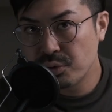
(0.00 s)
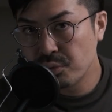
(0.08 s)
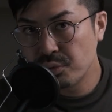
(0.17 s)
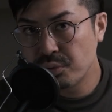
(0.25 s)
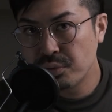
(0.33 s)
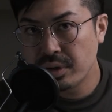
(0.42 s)

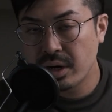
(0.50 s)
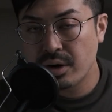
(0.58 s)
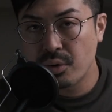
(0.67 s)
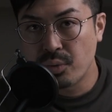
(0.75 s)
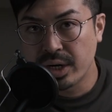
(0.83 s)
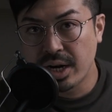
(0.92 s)
you
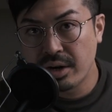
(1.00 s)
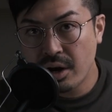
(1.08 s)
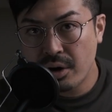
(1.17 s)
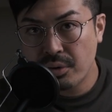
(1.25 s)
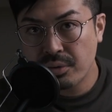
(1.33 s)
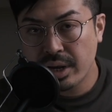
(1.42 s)
want to
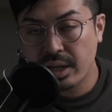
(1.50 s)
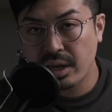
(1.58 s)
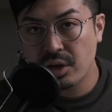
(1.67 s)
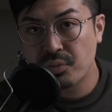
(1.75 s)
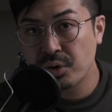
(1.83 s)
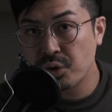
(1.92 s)
know and
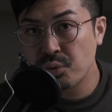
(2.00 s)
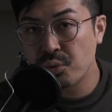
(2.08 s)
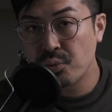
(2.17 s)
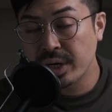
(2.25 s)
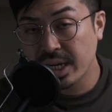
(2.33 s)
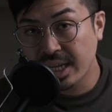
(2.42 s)
if you
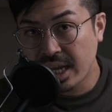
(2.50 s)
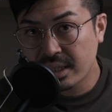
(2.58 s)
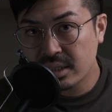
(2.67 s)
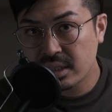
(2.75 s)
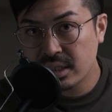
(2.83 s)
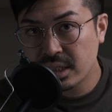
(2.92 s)
want to
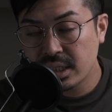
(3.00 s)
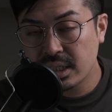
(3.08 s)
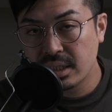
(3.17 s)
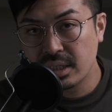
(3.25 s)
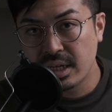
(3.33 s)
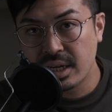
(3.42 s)
get
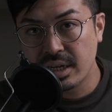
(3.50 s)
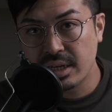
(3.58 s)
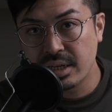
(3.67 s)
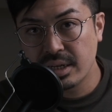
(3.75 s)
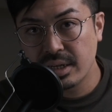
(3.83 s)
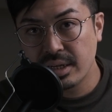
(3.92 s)

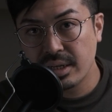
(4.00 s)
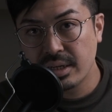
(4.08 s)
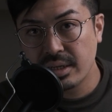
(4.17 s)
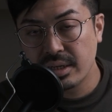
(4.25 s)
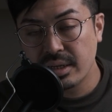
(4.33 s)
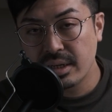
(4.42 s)
the
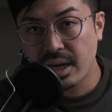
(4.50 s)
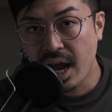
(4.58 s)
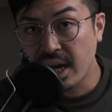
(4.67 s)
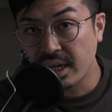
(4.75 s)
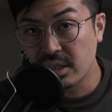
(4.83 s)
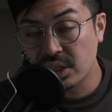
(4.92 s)

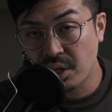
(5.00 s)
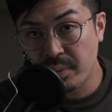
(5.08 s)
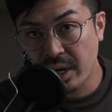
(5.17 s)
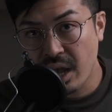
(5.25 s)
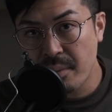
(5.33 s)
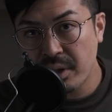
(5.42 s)
high-end cinema
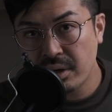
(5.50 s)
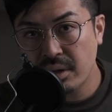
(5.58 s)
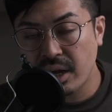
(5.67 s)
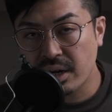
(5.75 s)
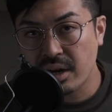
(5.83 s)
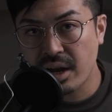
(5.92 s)
camera
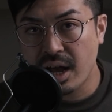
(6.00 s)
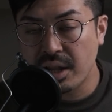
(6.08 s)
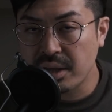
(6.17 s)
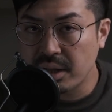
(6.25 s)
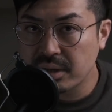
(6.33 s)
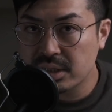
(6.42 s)
like
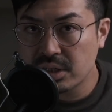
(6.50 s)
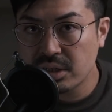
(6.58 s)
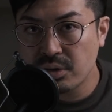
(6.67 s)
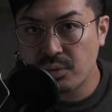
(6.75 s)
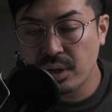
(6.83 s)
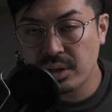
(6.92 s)
the Alexa
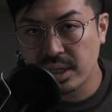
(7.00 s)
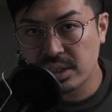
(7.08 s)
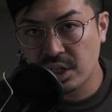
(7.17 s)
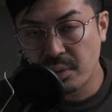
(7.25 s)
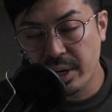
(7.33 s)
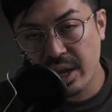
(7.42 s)
or LED
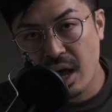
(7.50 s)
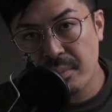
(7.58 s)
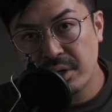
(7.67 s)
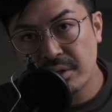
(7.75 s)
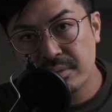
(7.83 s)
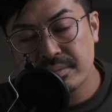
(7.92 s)
cinema
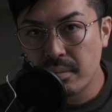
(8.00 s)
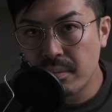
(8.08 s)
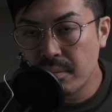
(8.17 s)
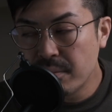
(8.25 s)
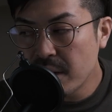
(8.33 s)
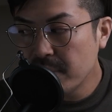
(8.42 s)
camera,
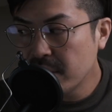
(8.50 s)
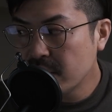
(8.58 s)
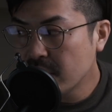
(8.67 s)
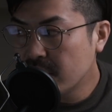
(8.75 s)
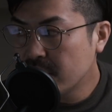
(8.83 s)
maybe